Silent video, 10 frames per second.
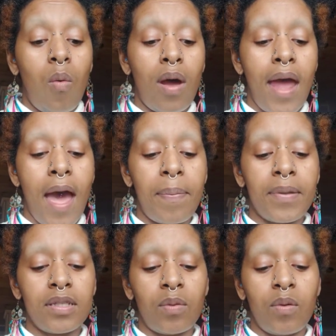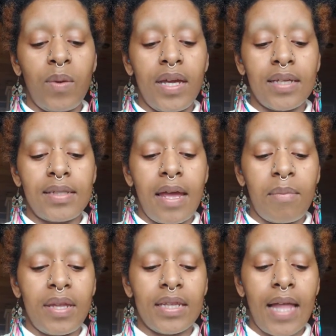What happens when we
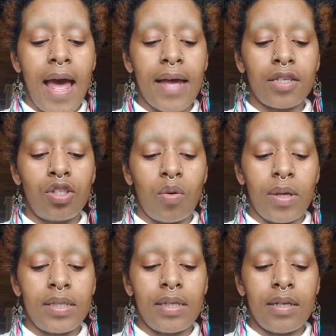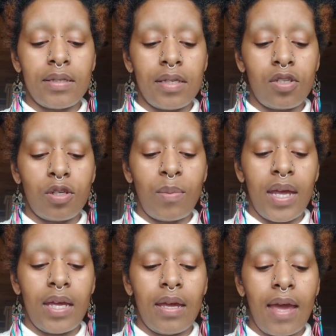examine lack, choice, and
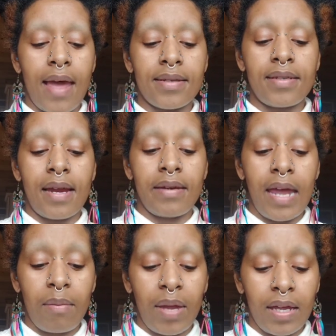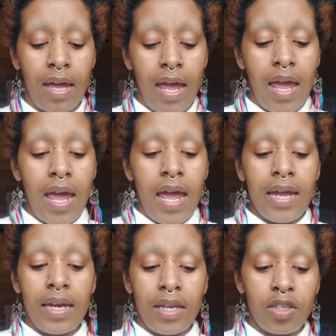decision-making as dynamic
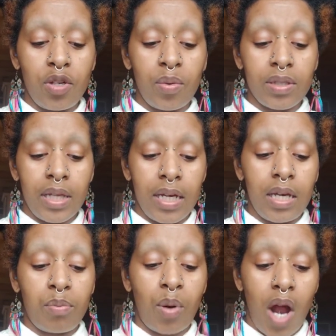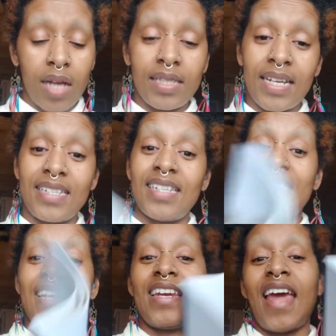and interrelated
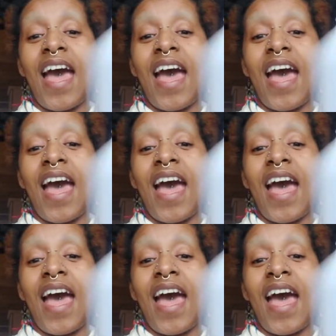processes in